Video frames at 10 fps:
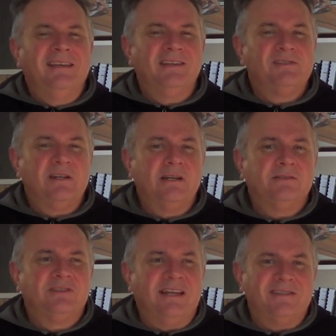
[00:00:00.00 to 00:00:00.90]
is that
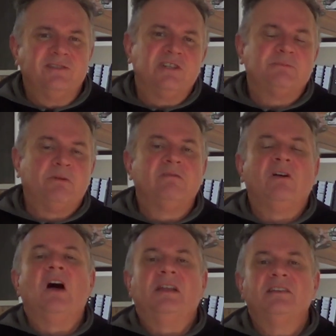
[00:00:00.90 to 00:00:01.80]
it doesn't just
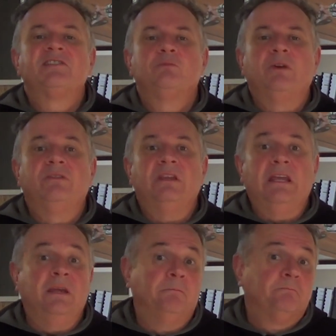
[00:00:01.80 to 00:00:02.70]
provide us with
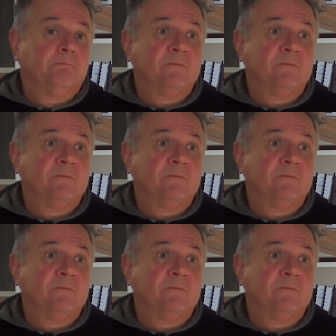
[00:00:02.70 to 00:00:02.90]
the